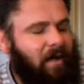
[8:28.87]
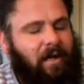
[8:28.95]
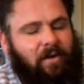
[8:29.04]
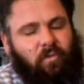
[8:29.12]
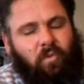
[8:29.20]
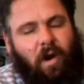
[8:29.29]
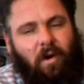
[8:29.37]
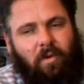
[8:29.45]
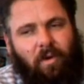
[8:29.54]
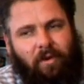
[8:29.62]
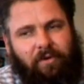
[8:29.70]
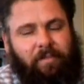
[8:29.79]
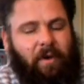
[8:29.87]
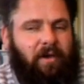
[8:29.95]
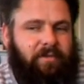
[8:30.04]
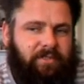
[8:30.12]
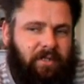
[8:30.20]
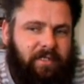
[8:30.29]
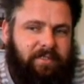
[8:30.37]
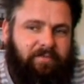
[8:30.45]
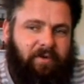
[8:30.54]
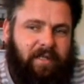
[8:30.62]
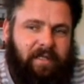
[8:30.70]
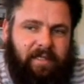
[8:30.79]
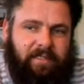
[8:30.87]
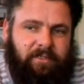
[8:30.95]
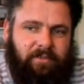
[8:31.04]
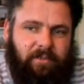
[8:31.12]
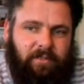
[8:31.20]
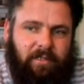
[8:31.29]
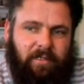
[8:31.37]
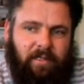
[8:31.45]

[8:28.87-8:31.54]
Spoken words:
I could roll onto both sides if I need to.